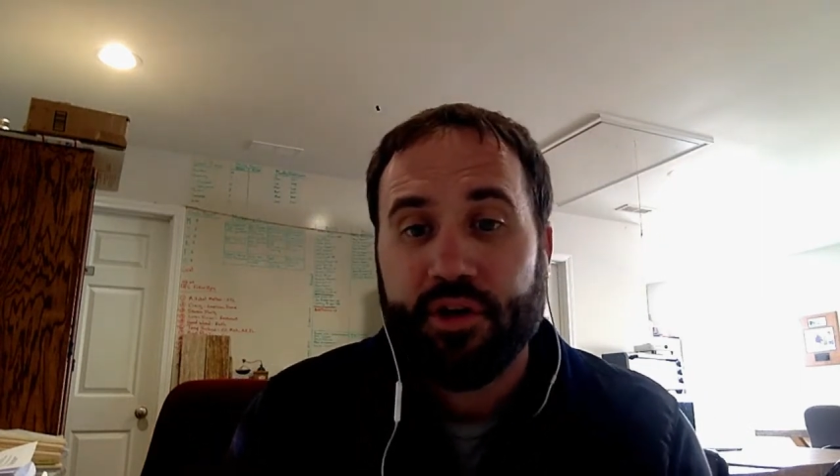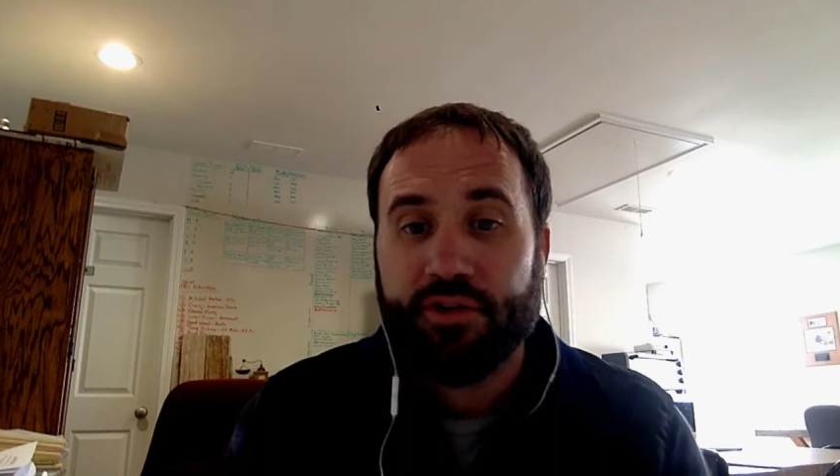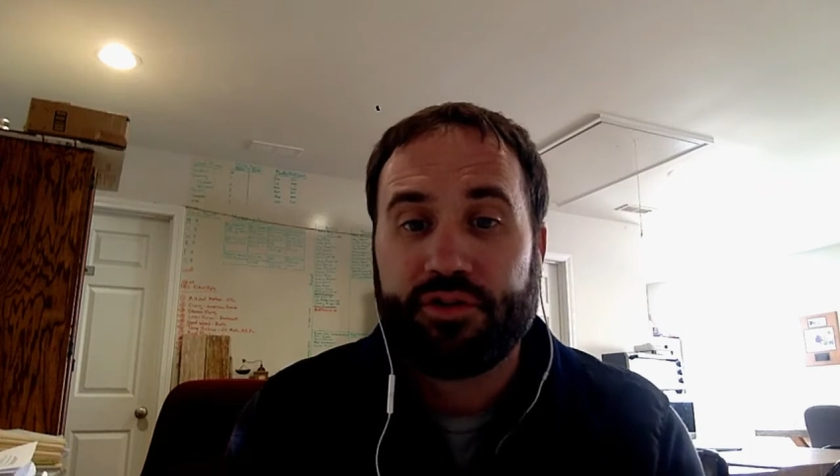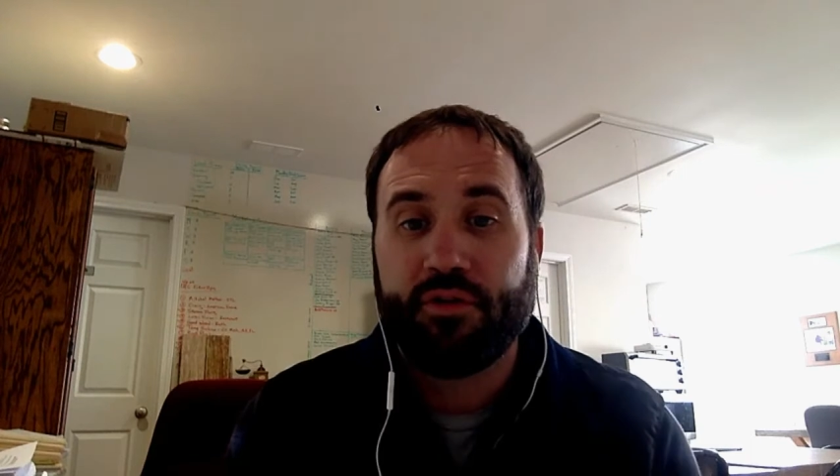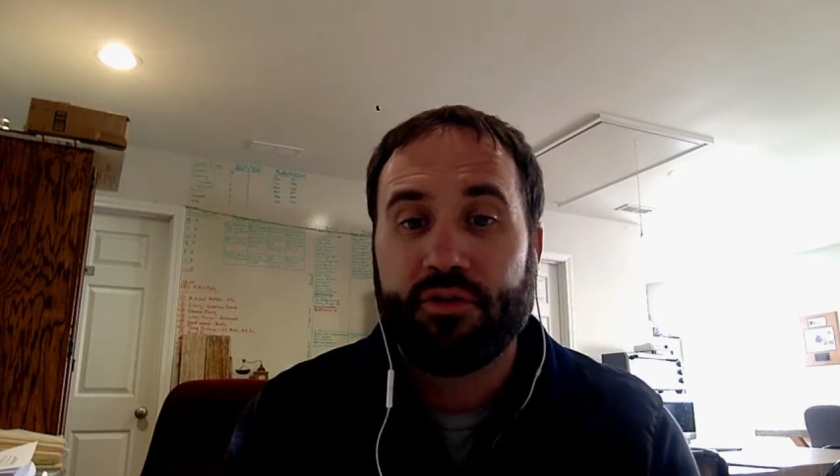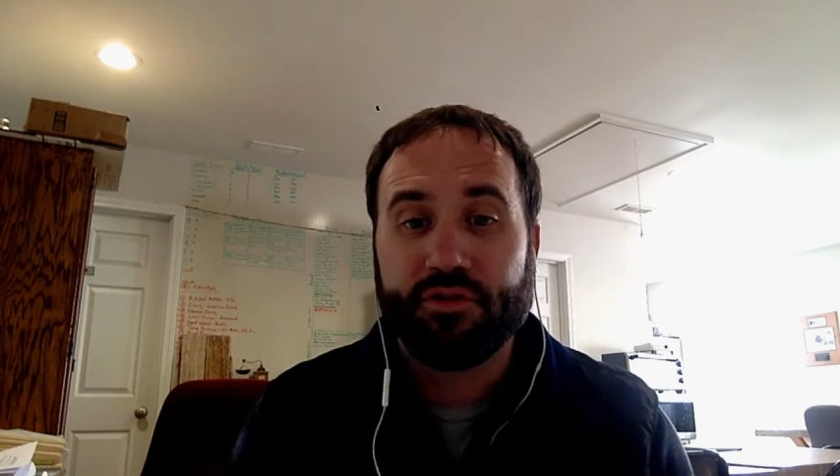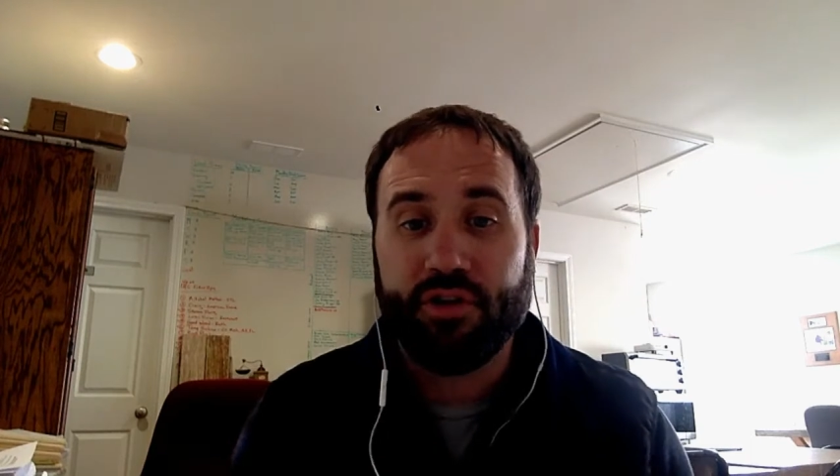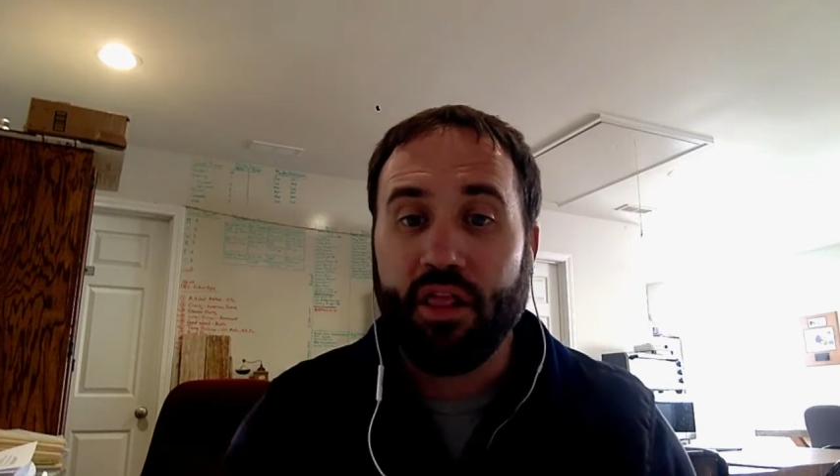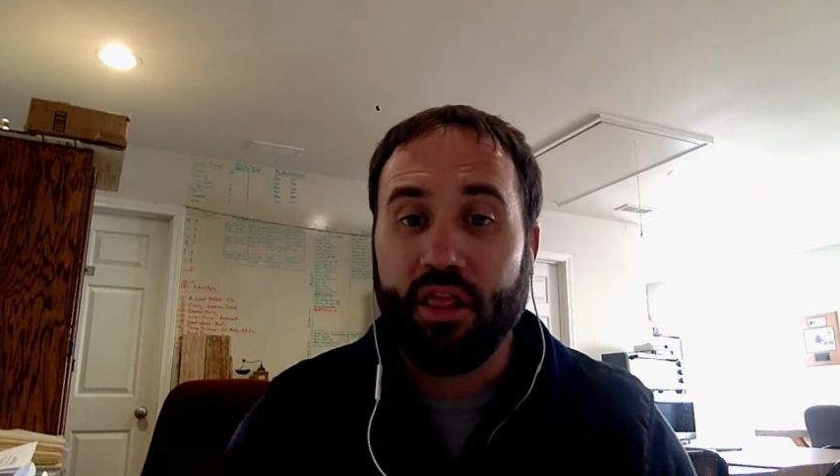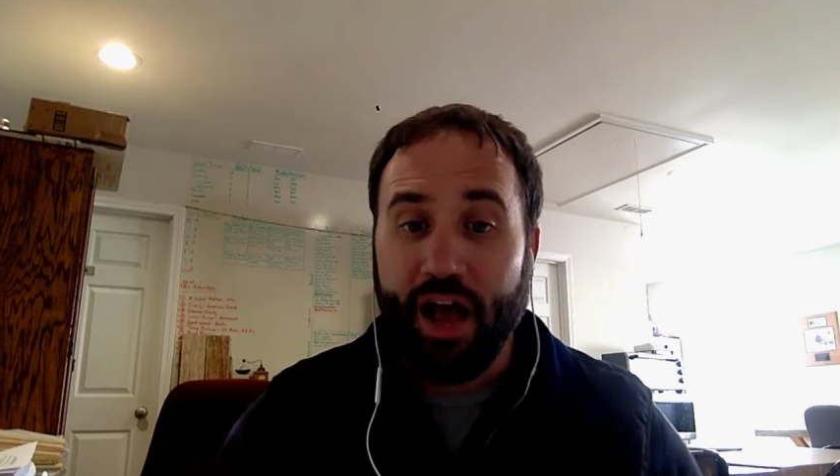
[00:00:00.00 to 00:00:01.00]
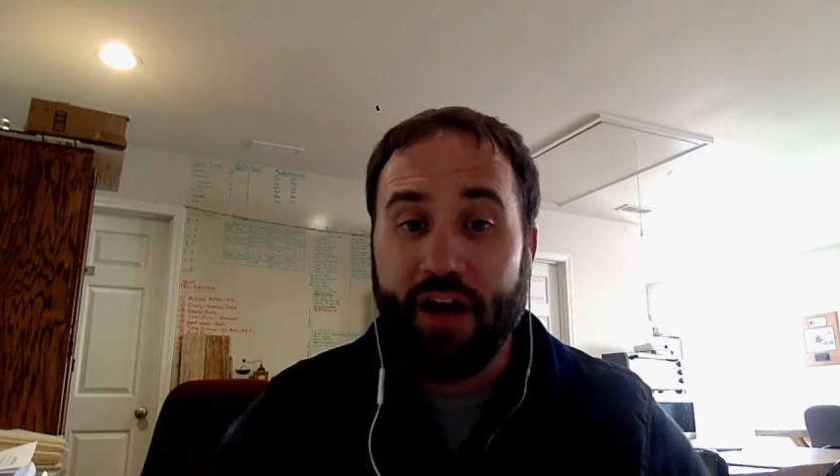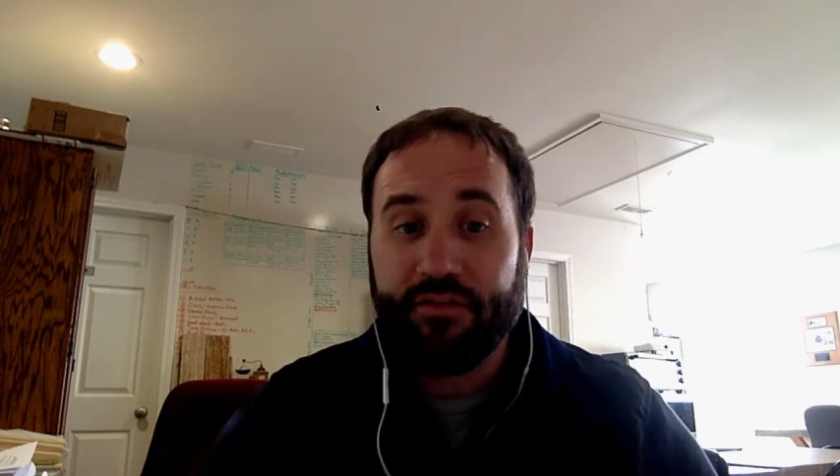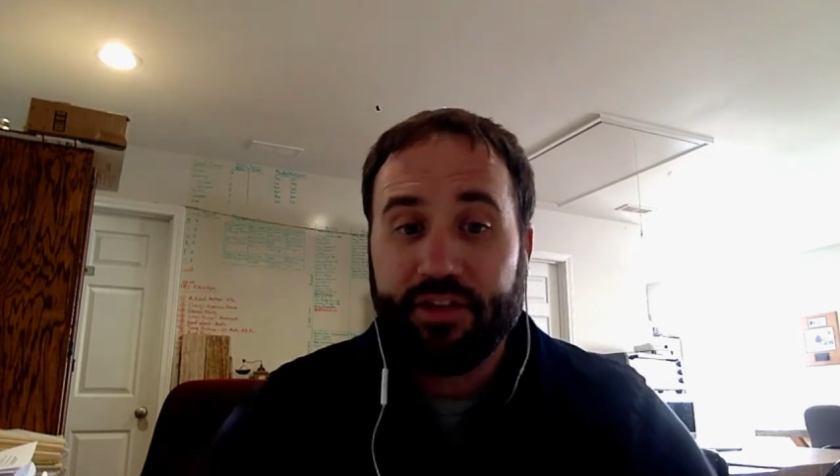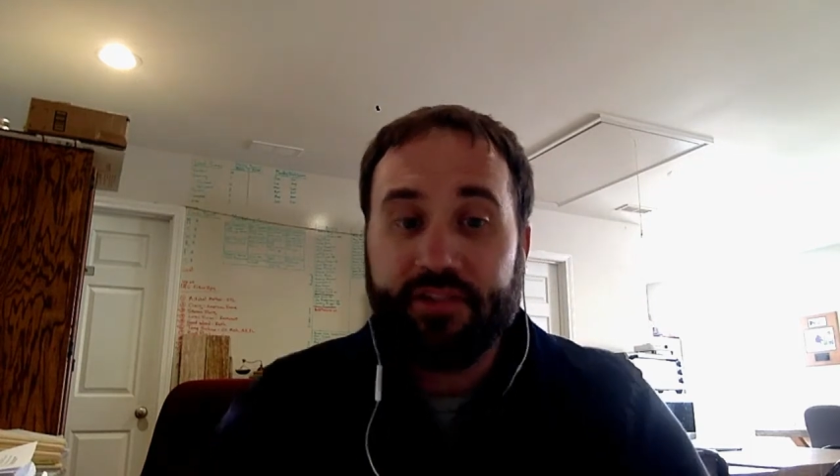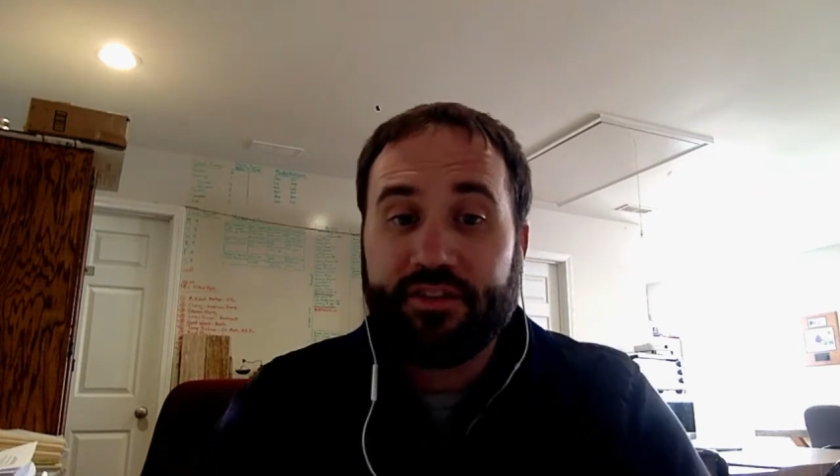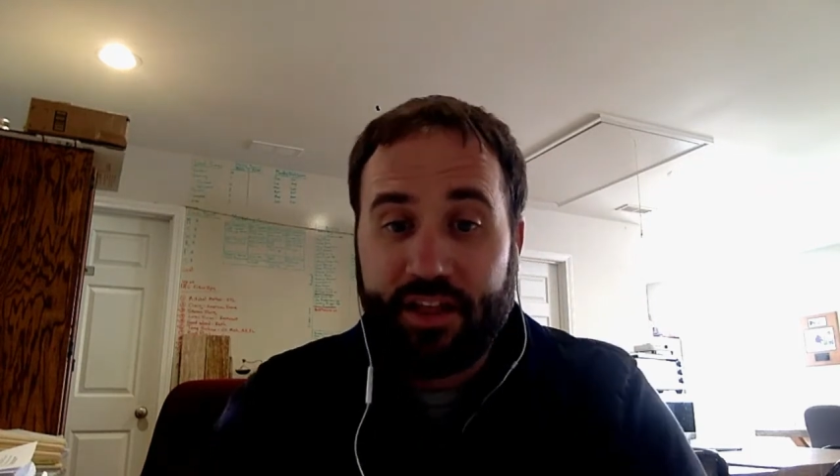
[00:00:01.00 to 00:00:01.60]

So there's a lot of these